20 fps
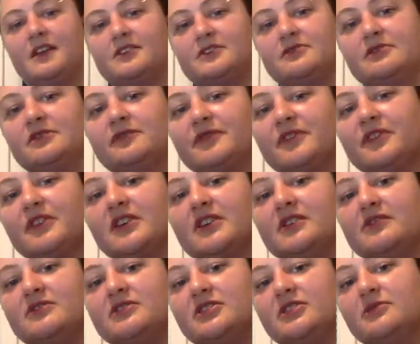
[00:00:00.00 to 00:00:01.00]
Do it for the
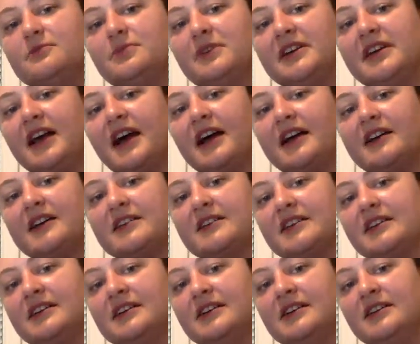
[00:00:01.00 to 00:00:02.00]
YouTube, but yeah, I can
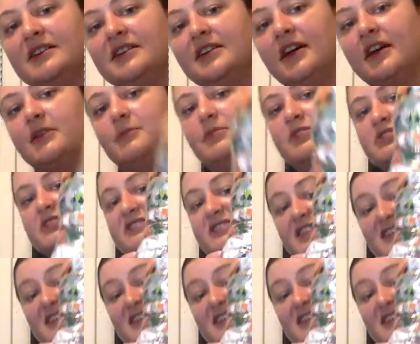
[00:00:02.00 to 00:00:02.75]
push this